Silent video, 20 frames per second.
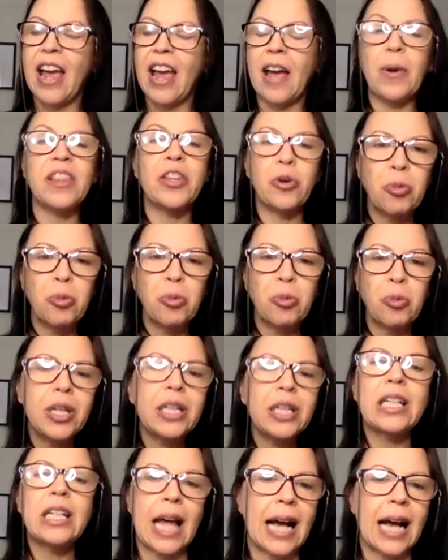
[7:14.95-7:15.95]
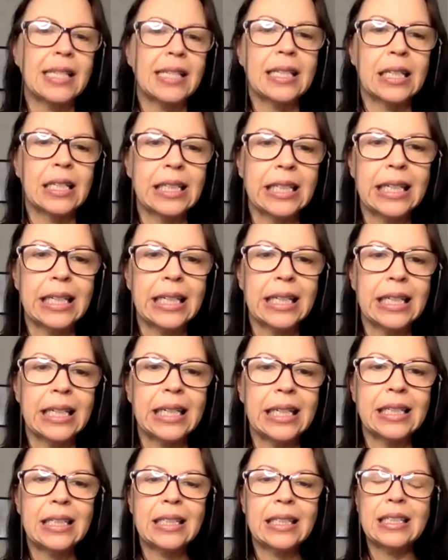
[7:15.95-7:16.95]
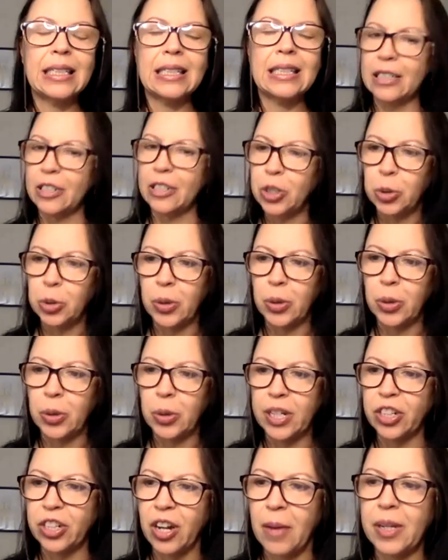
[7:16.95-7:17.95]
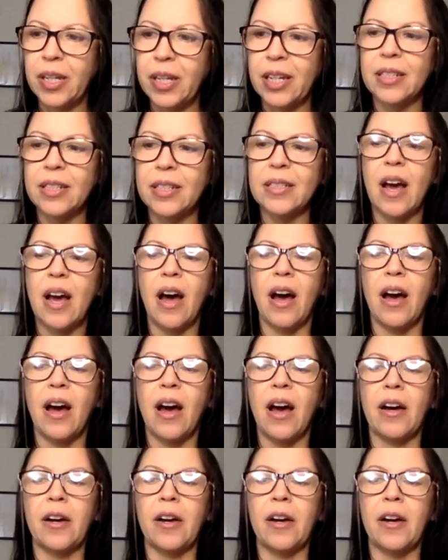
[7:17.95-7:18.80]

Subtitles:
But they're really classically situation comedies.